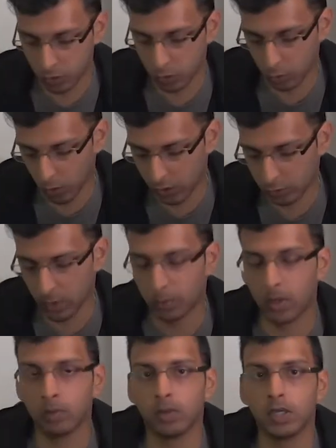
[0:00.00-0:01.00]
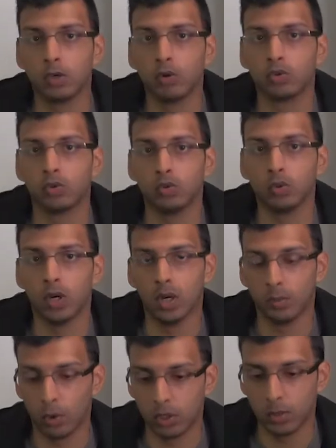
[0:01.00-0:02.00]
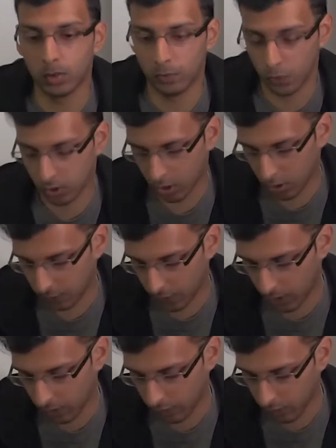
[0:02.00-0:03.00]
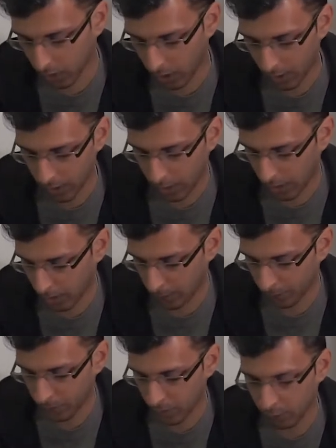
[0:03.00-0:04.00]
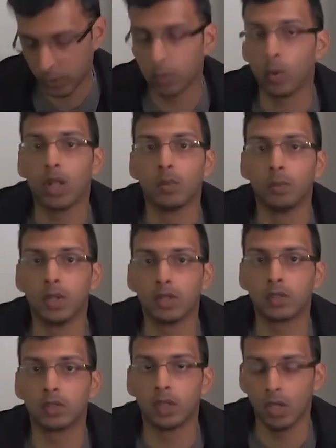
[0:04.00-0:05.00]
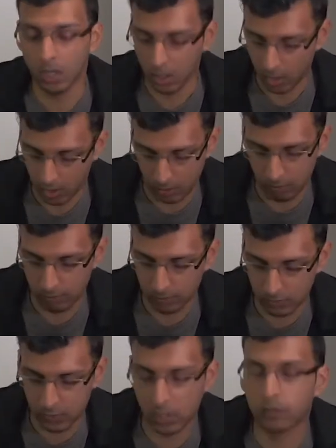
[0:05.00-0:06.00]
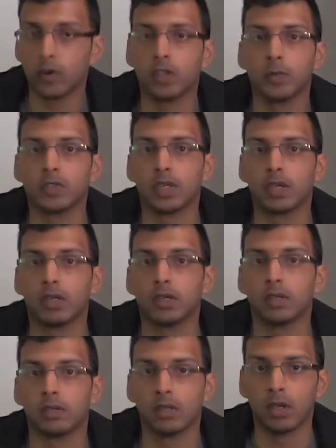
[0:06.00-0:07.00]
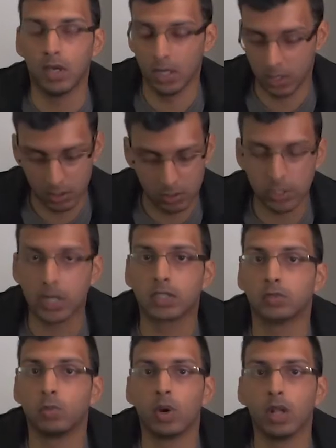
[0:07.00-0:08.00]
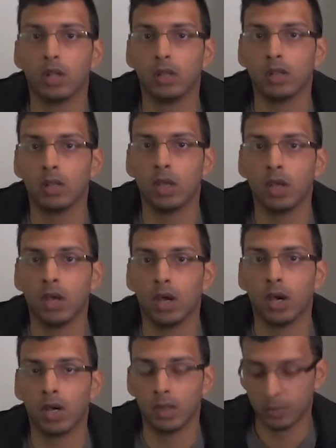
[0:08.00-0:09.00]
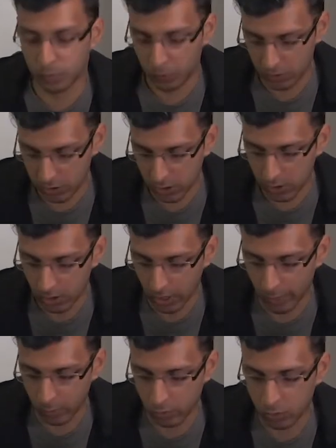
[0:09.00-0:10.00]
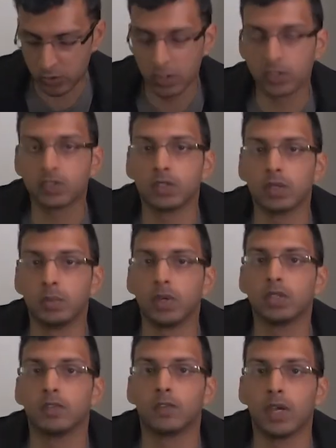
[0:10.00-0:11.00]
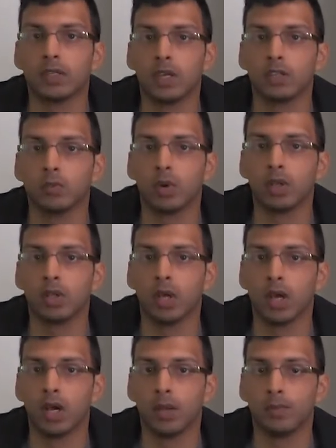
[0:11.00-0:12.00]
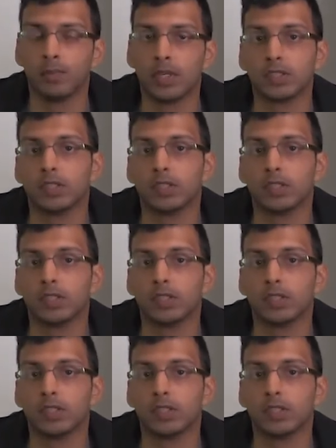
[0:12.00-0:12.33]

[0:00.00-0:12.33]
was my primary go-to body before the R5. Very well built, 10 frames per second, tracks well. Especially, I would use this in birds in flight as well because